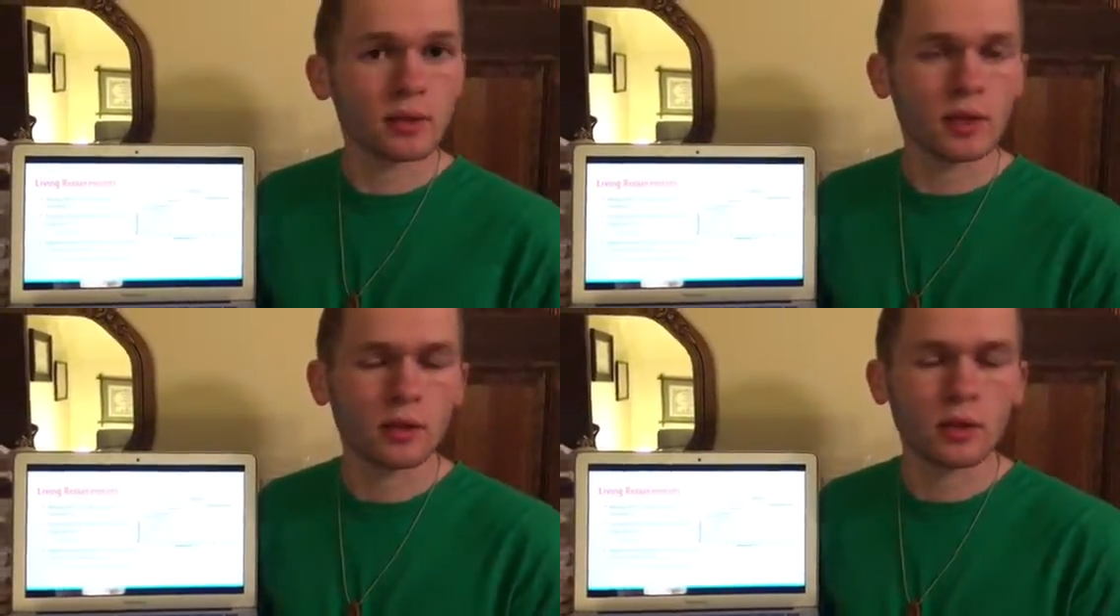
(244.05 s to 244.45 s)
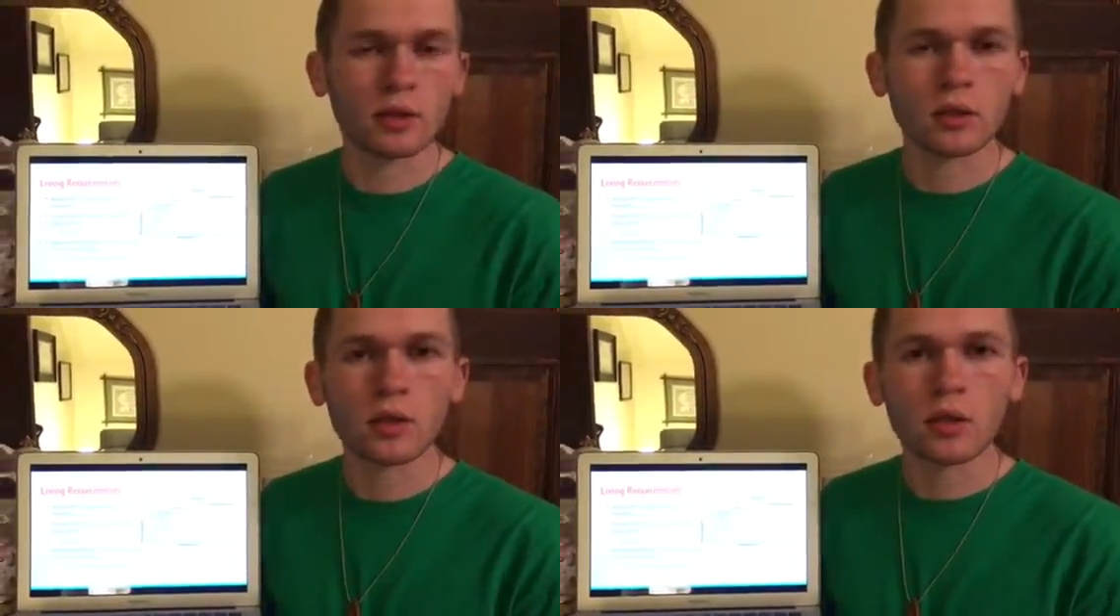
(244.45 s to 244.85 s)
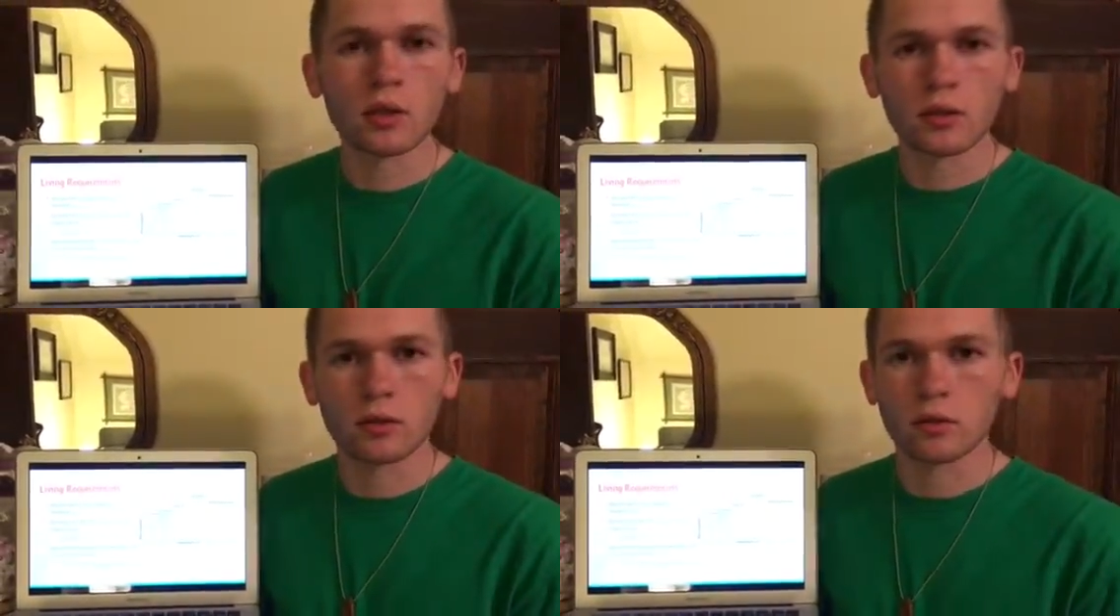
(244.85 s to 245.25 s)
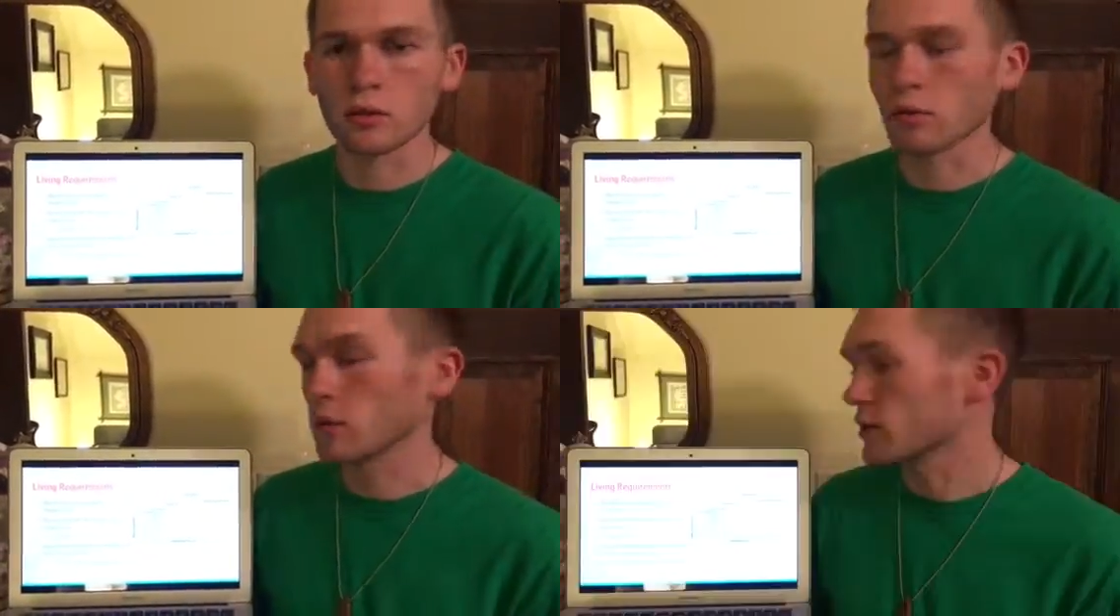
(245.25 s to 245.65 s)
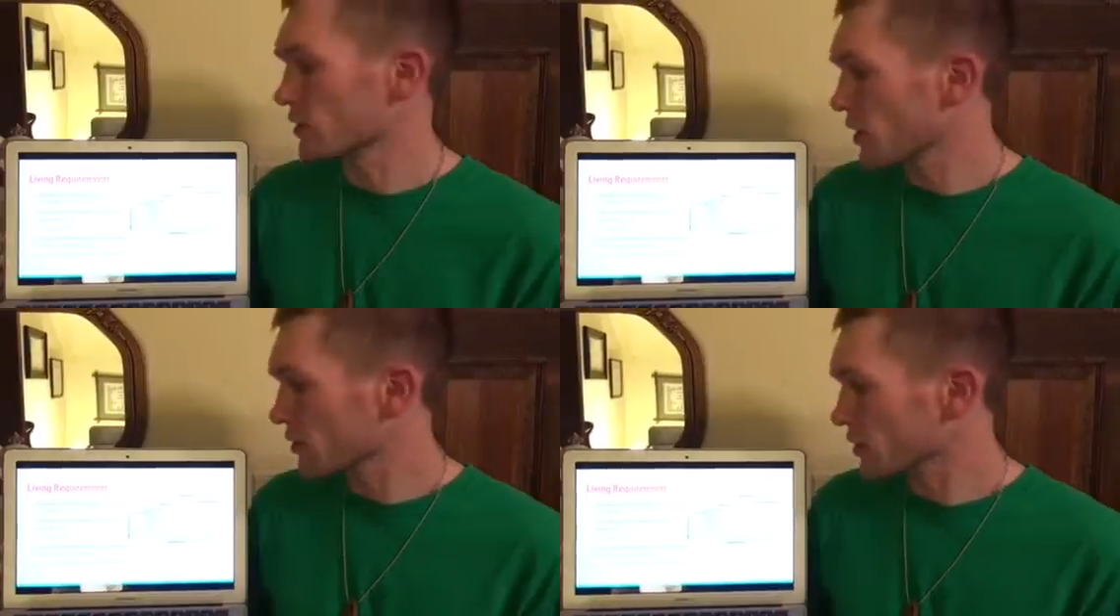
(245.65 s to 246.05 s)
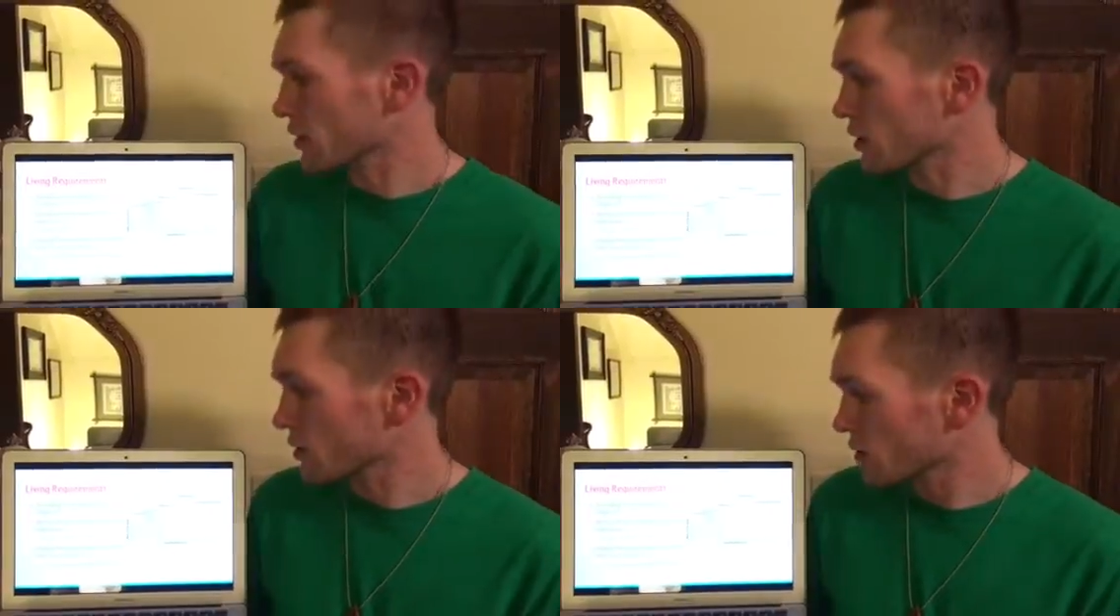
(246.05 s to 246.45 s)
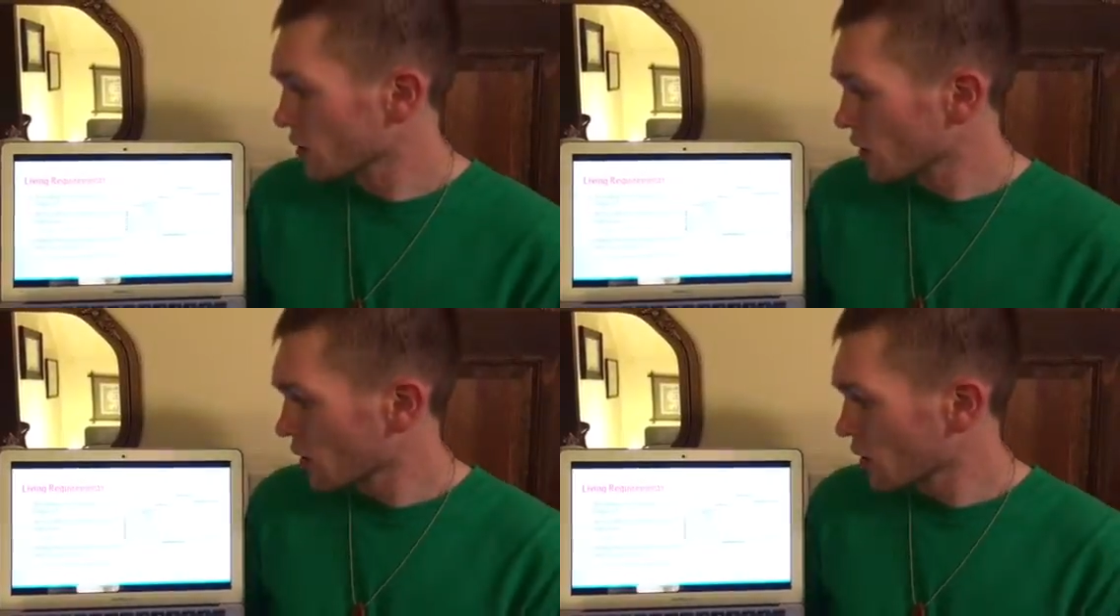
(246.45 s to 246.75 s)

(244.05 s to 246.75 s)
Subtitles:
I think, degrees Celsius.